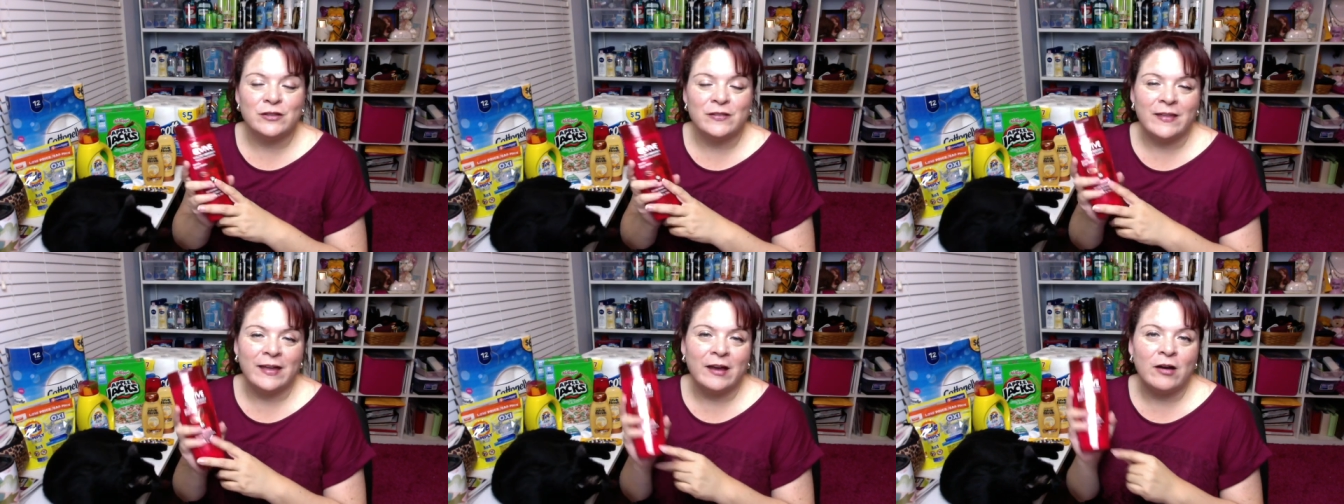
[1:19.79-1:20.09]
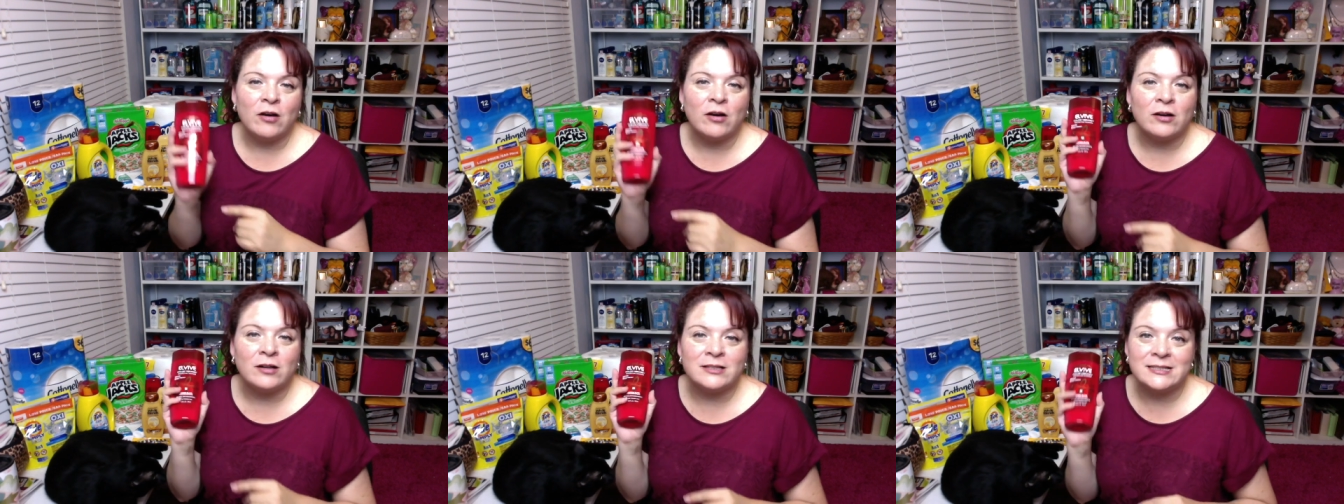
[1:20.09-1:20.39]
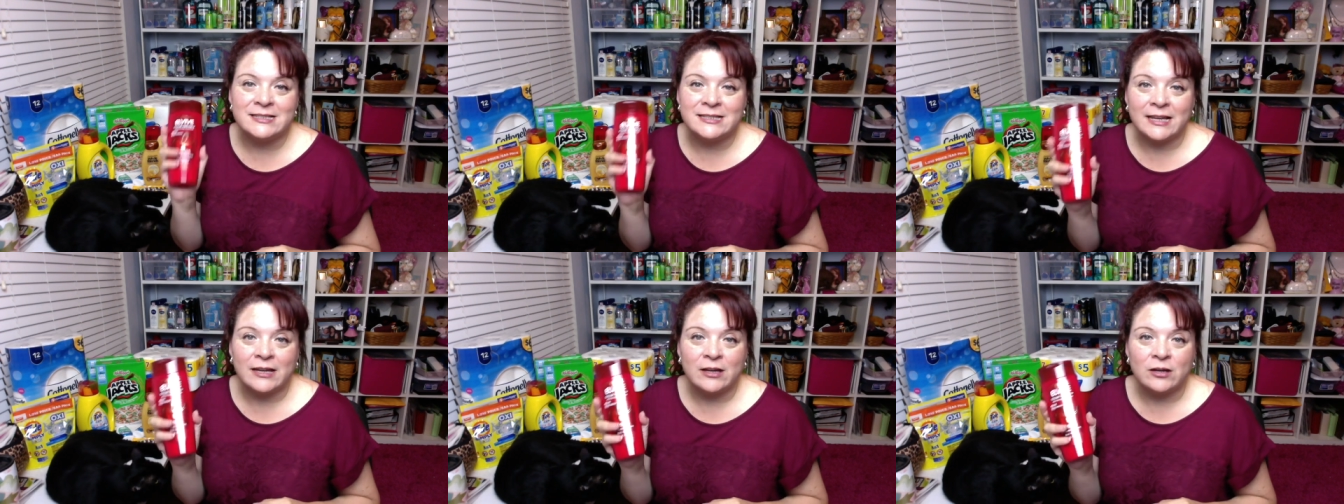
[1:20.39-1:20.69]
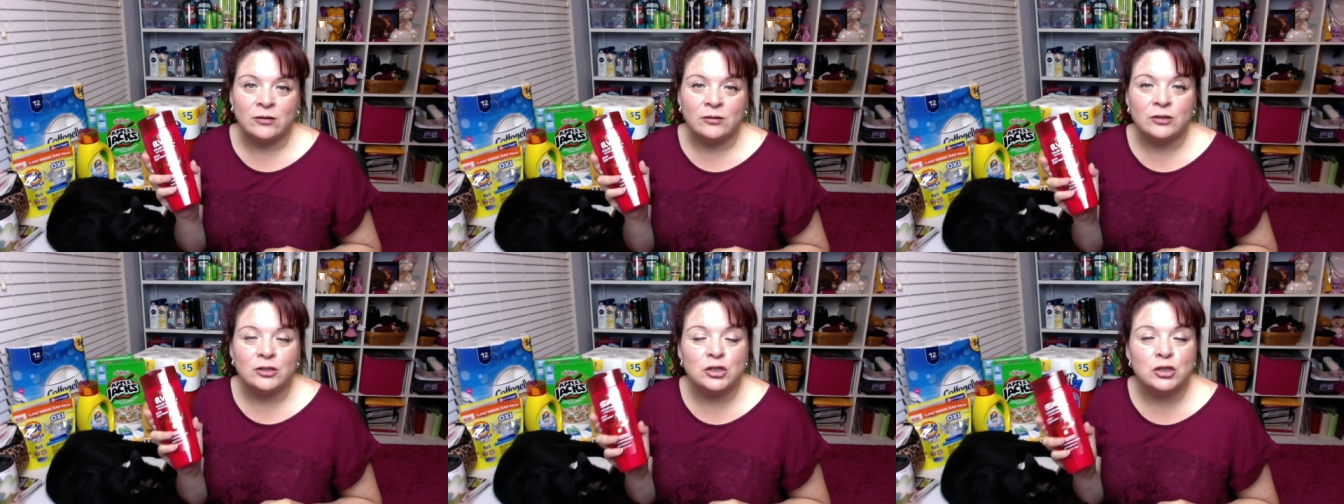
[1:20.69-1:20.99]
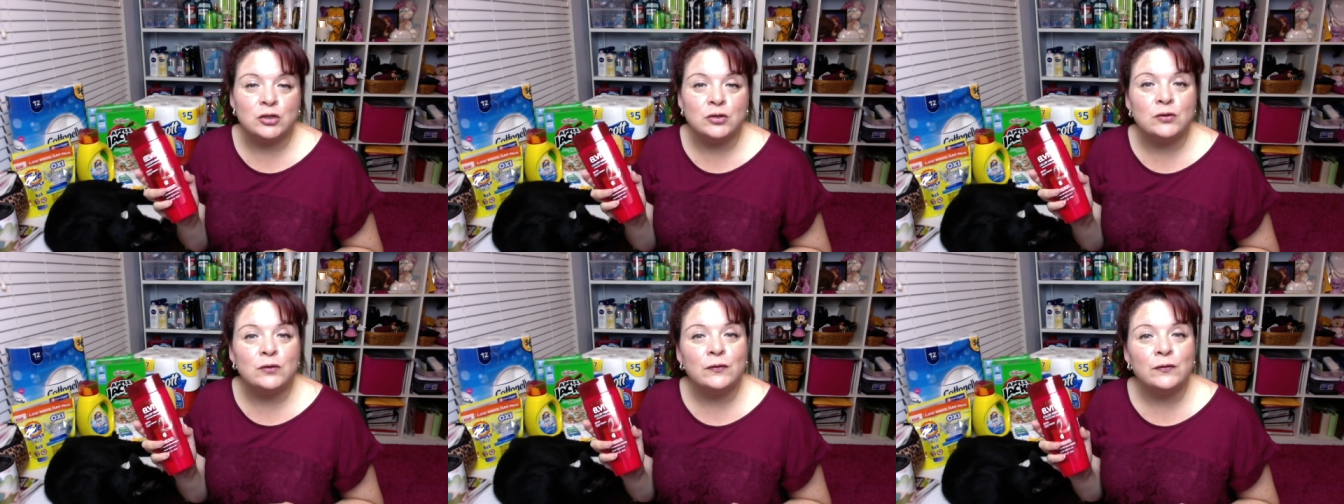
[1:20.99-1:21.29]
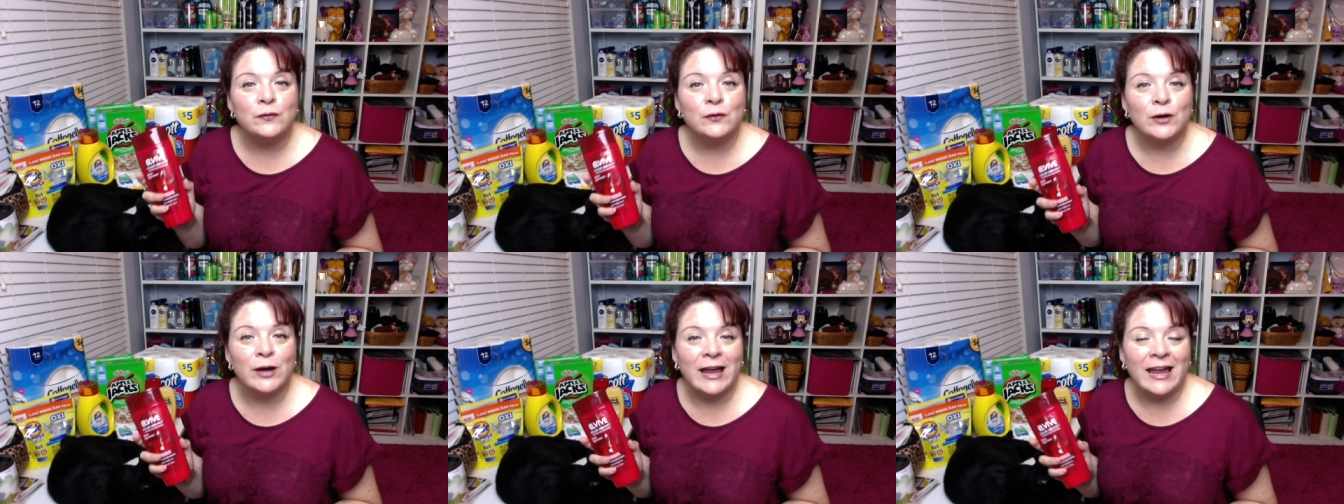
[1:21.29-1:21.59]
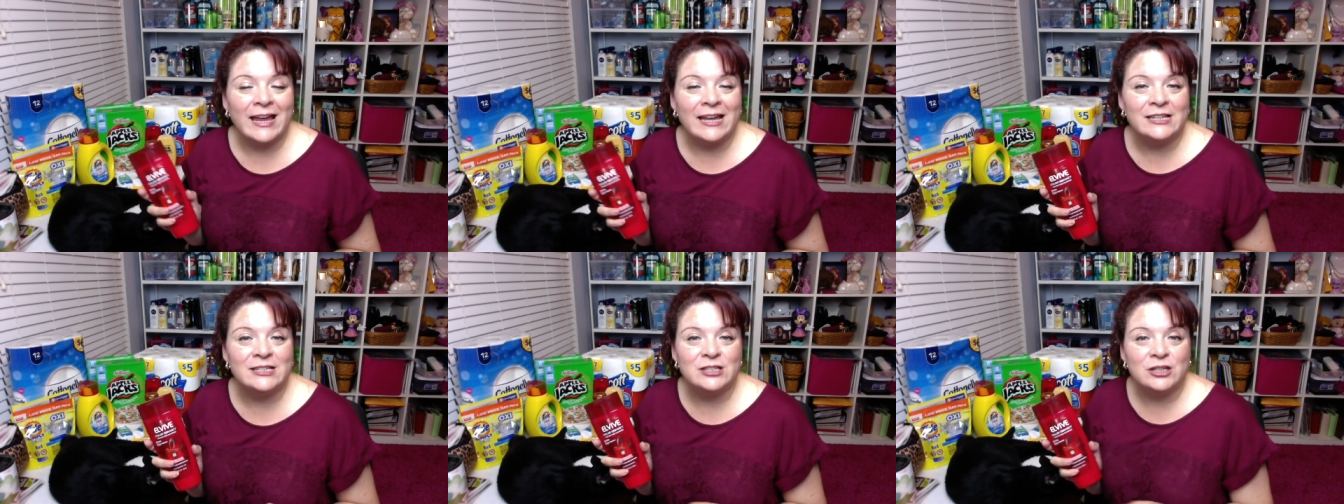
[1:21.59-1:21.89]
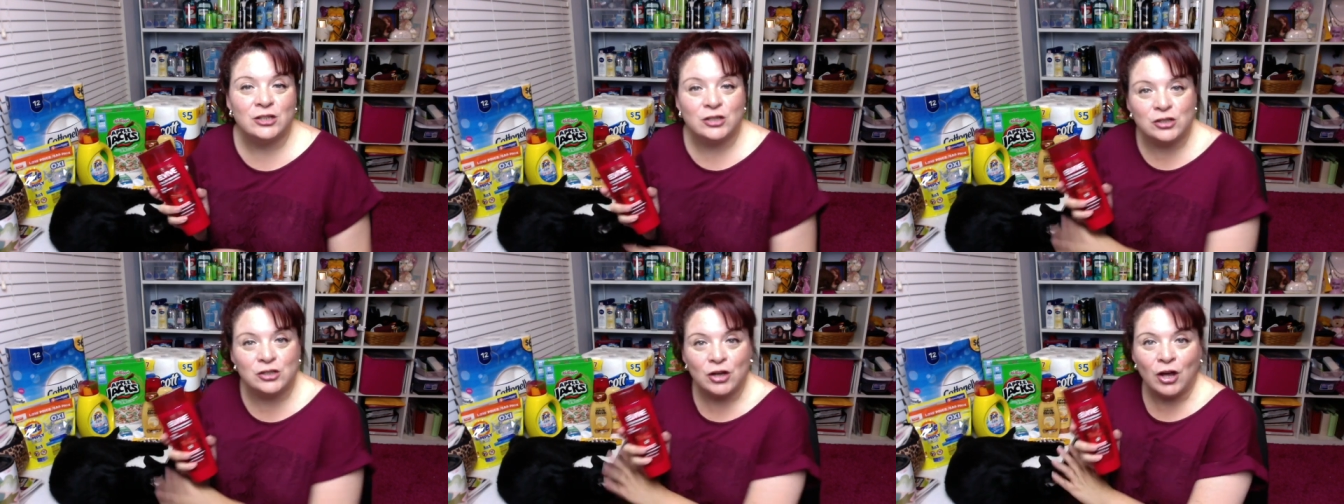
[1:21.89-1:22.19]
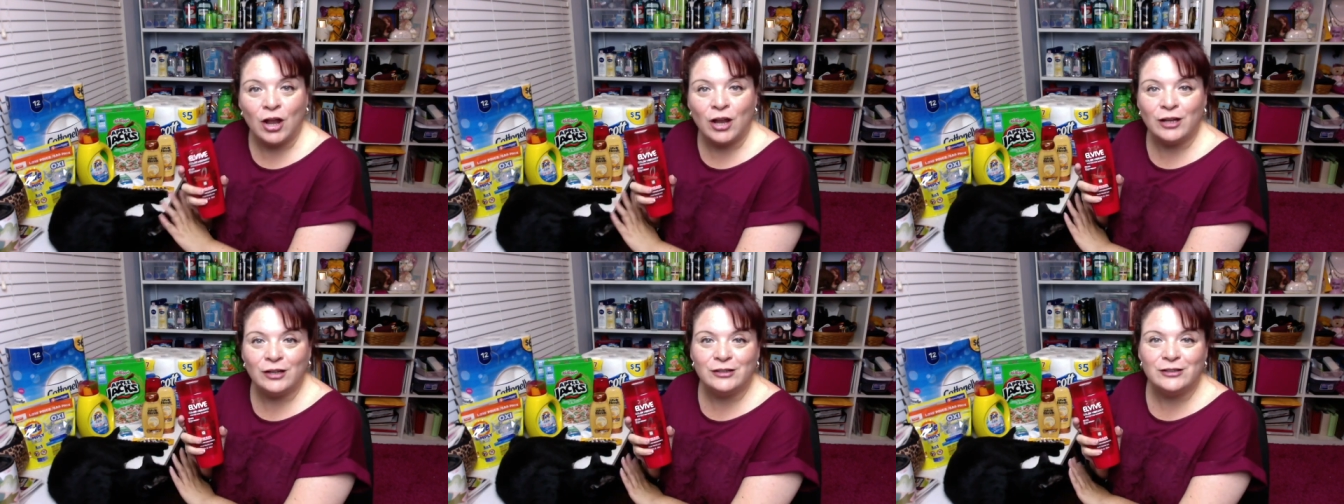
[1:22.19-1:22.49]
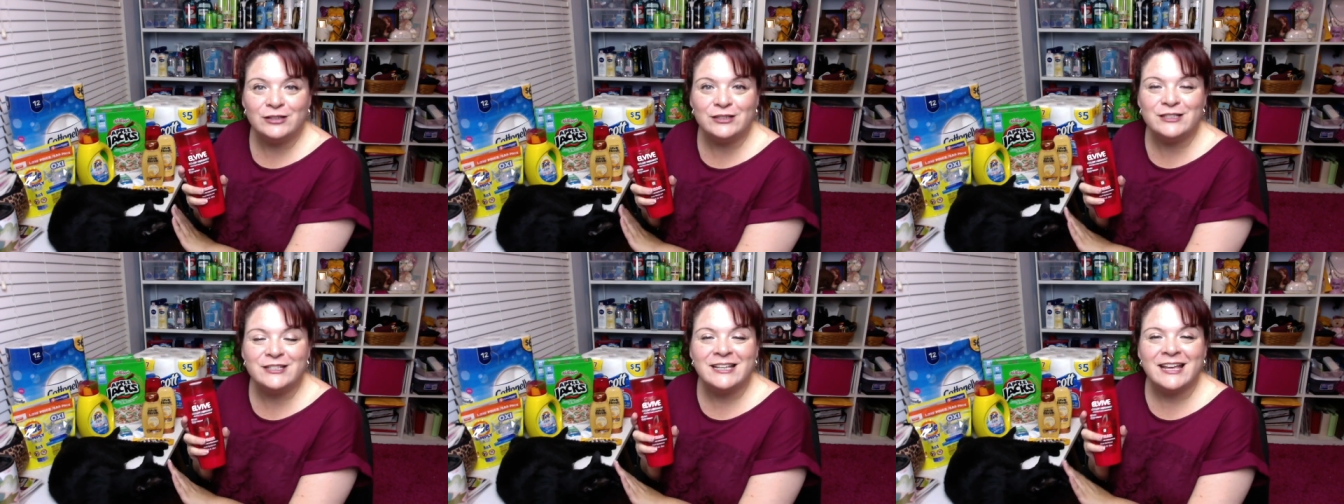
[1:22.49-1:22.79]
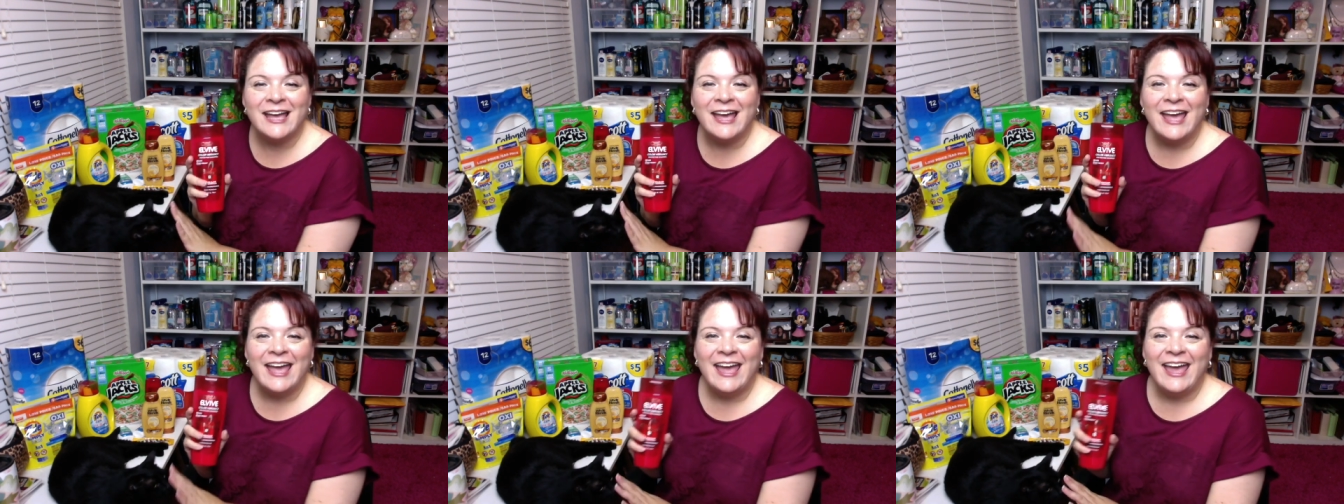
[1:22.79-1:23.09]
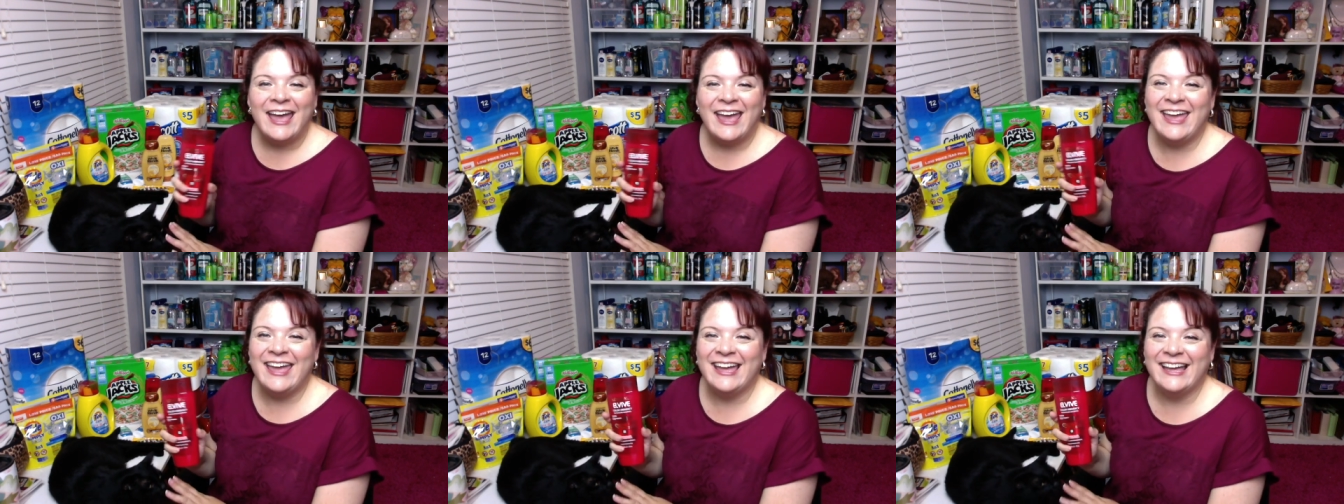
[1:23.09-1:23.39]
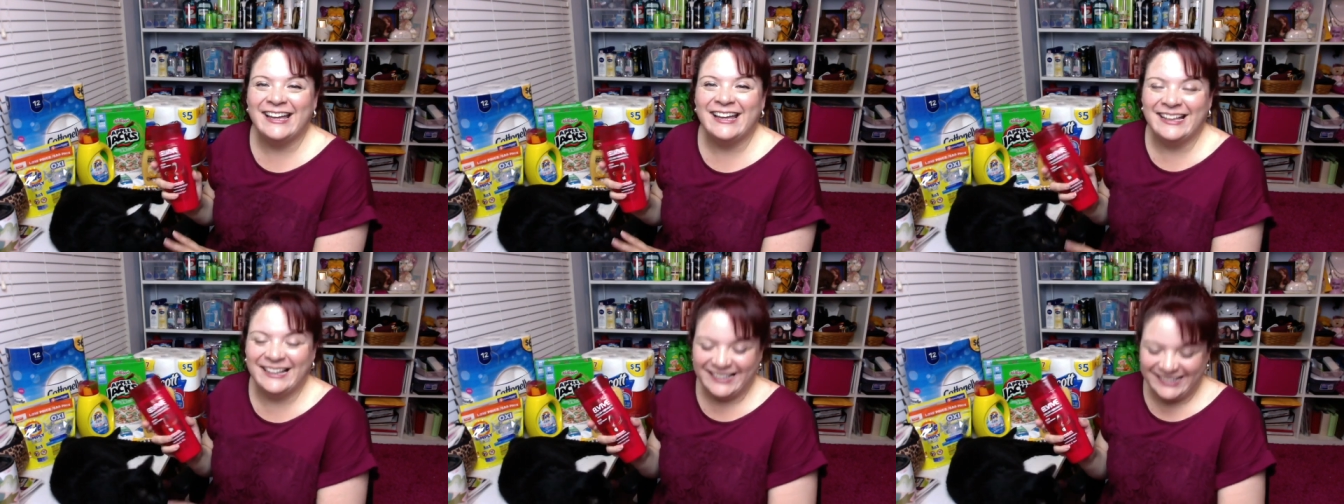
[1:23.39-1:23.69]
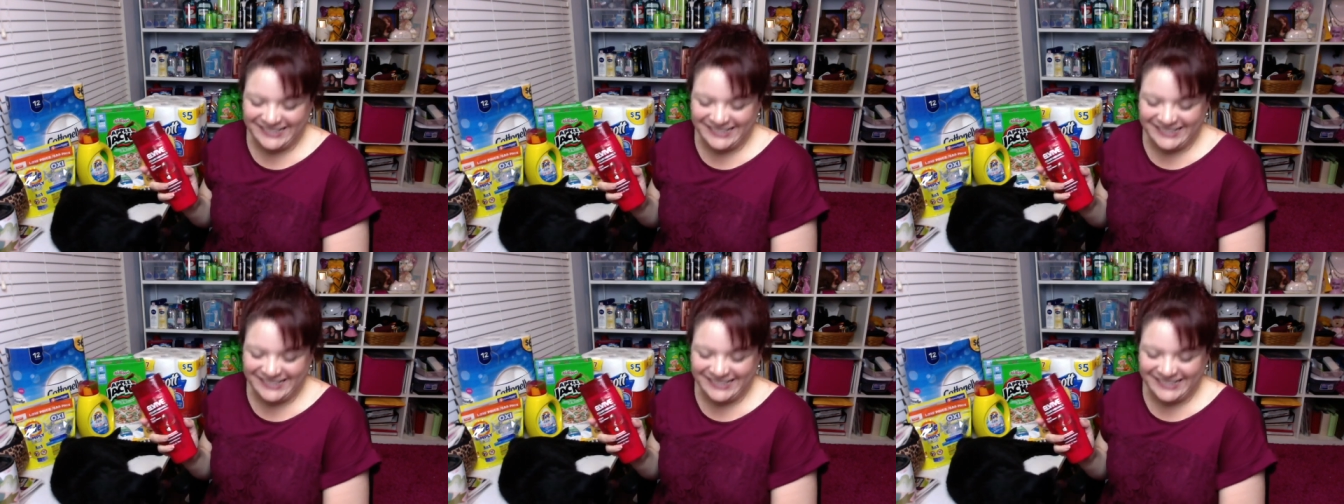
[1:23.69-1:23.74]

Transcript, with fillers: They are on sale, two for eight dollars, and